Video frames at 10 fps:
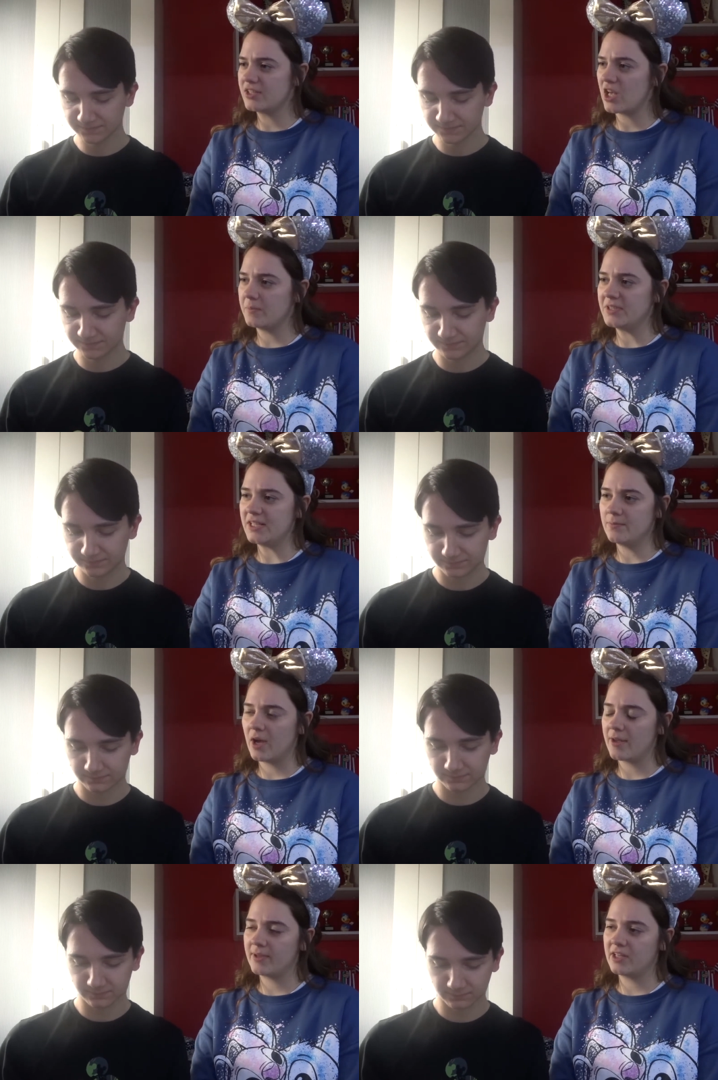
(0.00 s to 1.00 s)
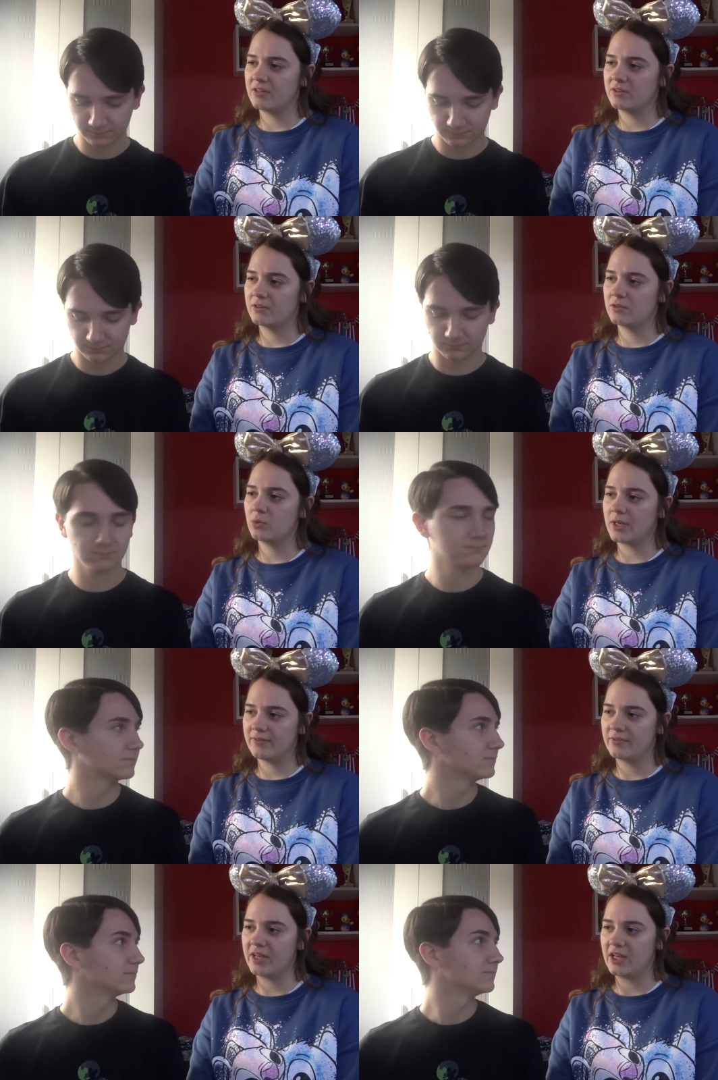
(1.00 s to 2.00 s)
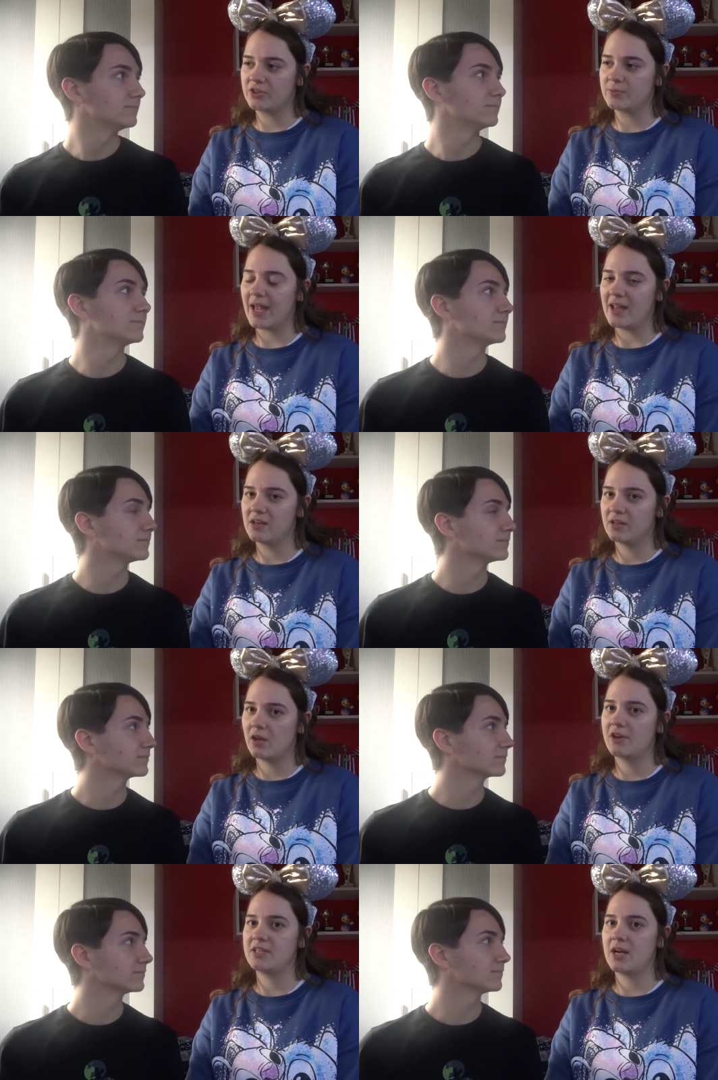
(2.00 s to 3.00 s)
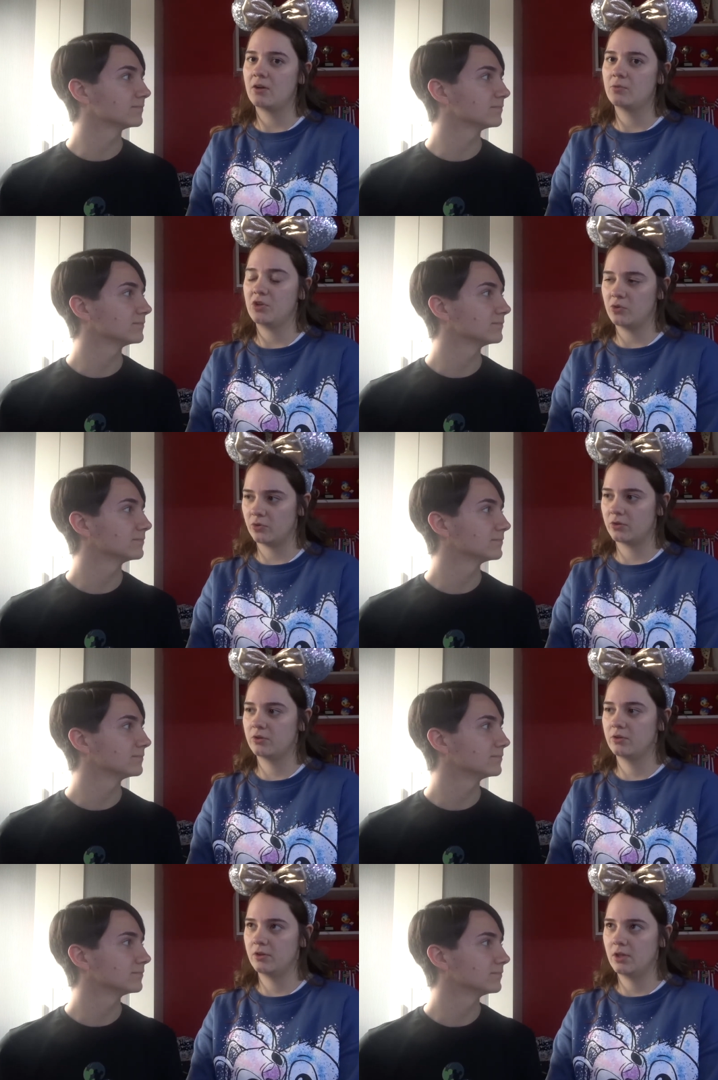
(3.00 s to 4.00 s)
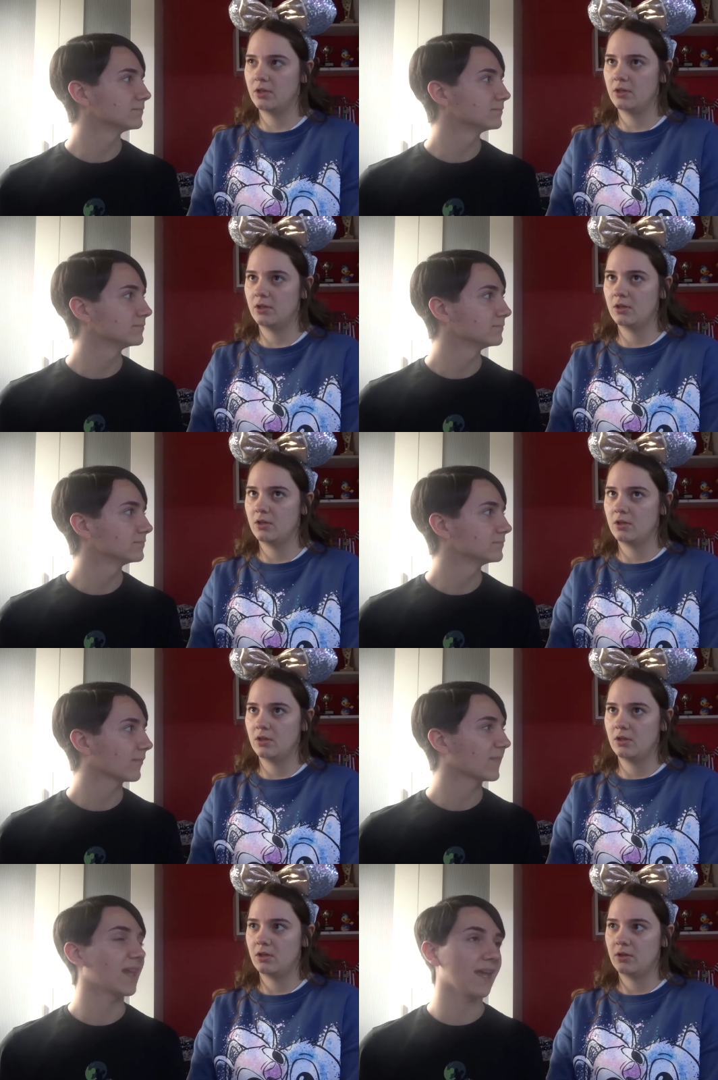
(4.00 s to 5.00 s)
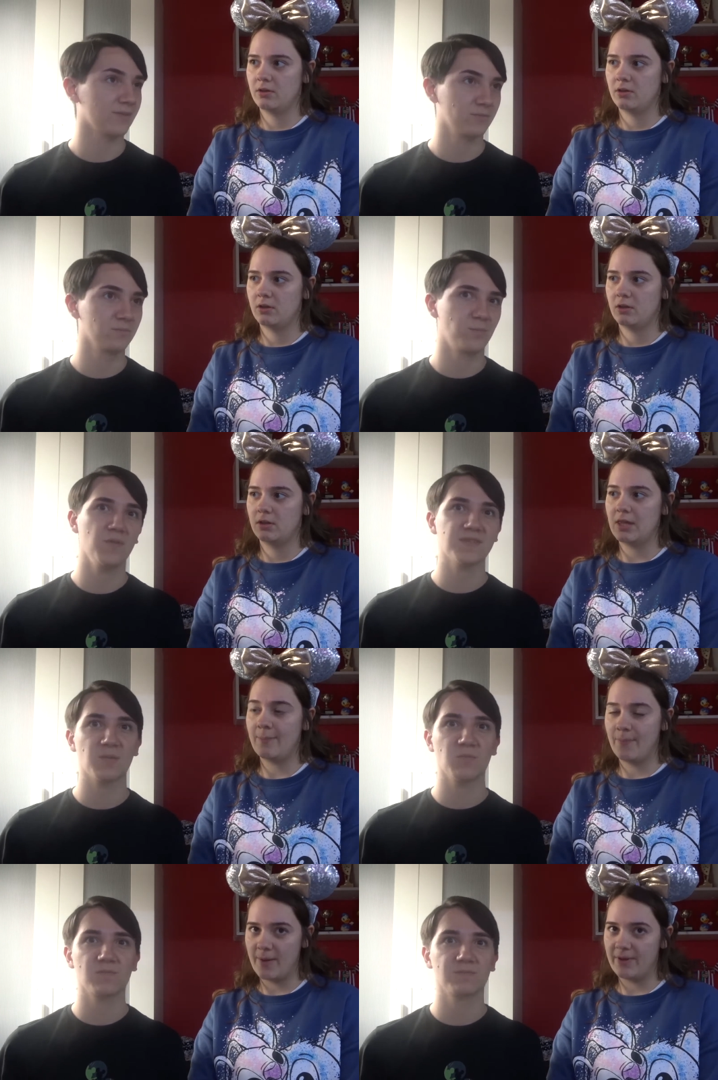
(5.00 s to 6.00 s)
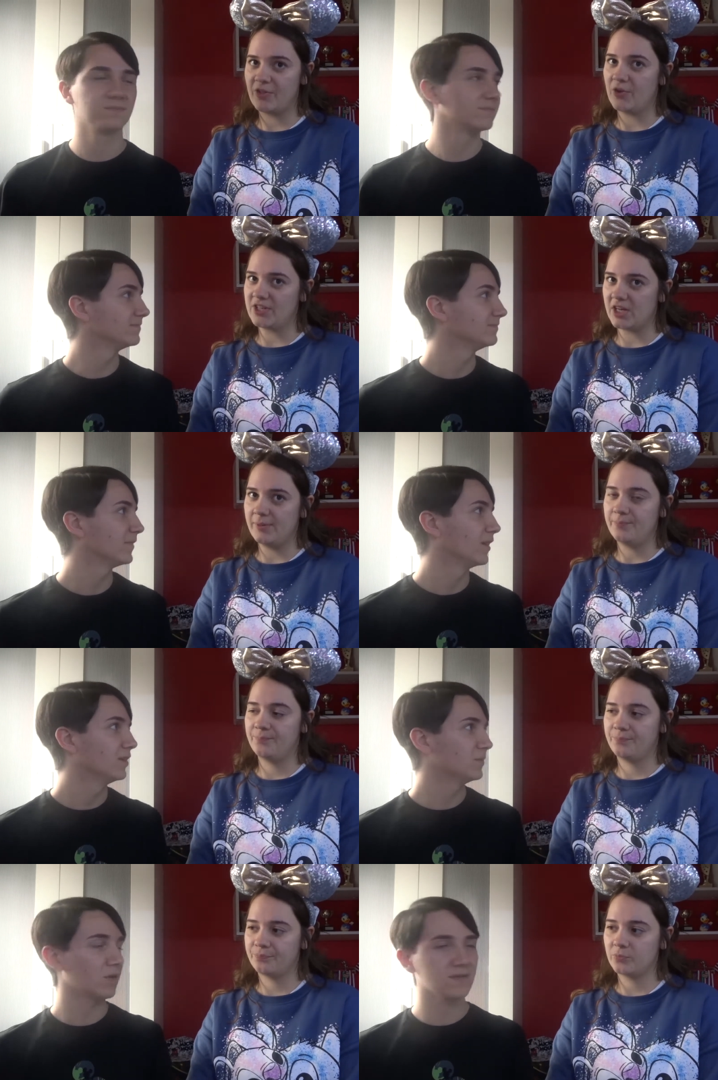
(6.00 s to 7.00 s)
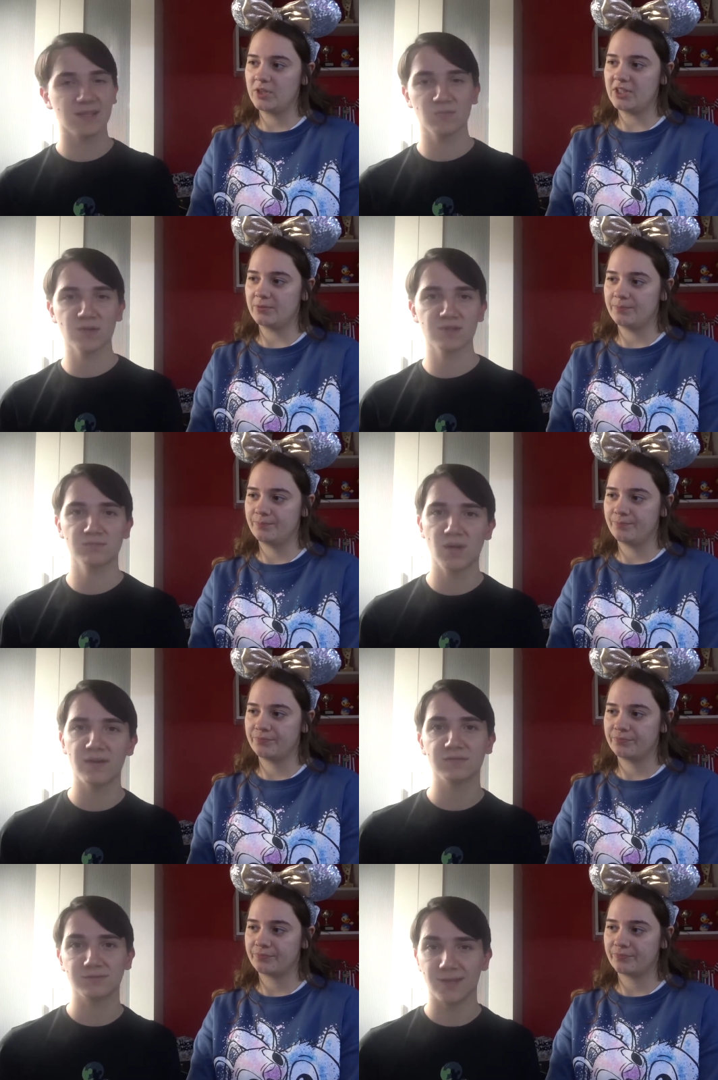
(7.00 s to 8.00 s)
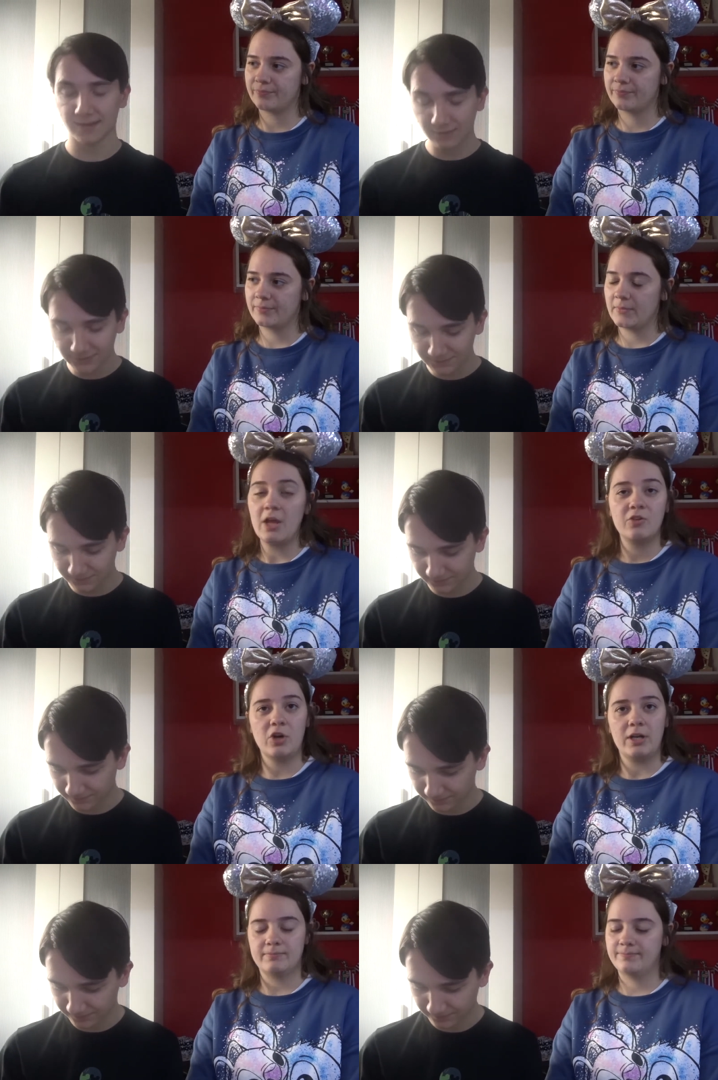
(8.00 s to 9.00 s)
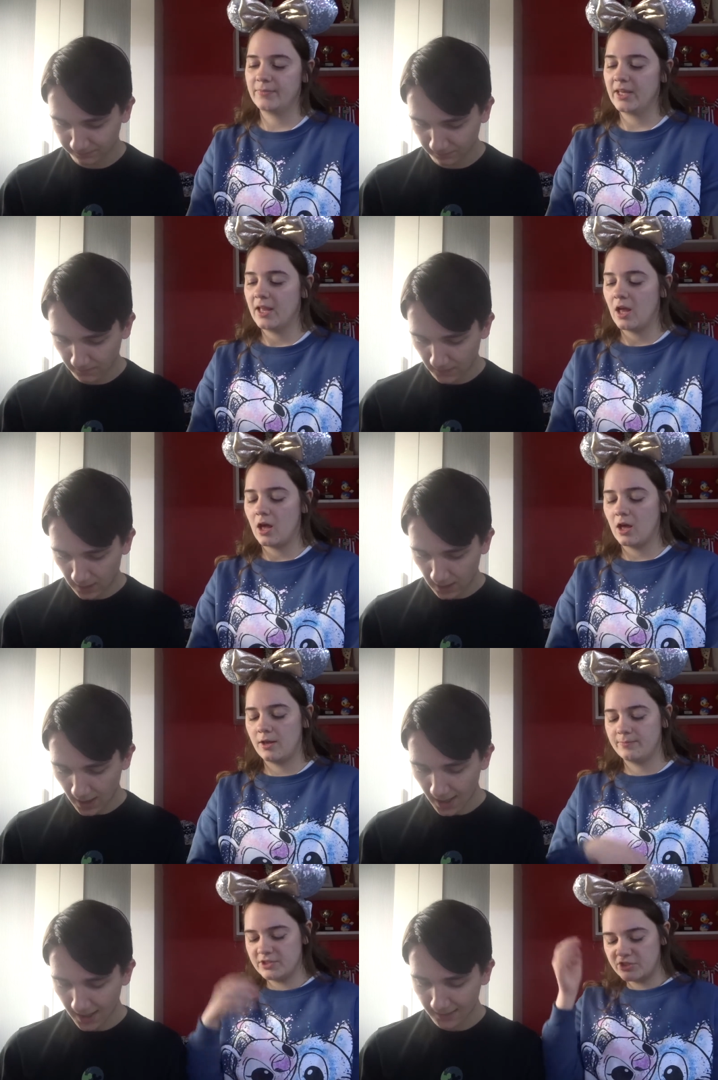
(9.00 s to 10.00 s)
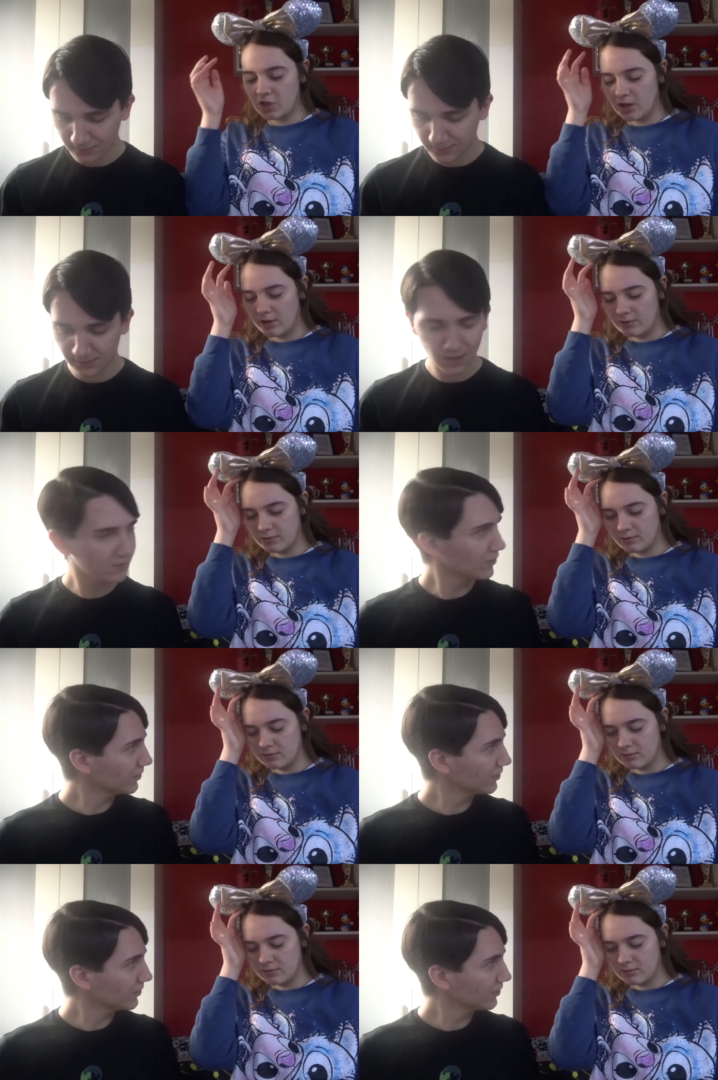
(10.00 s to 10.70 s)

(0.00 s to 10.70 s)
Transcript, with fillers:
Speaker 1: time we didn't might have been 2015 because we ate in Hotel New York.
Speaker 2: Yeah, but that might have
Speaker 1: been the only time. Obviously, it wasn't
Speaker 2: Marvel then.
Speaker 1: No. Um, and so I've got,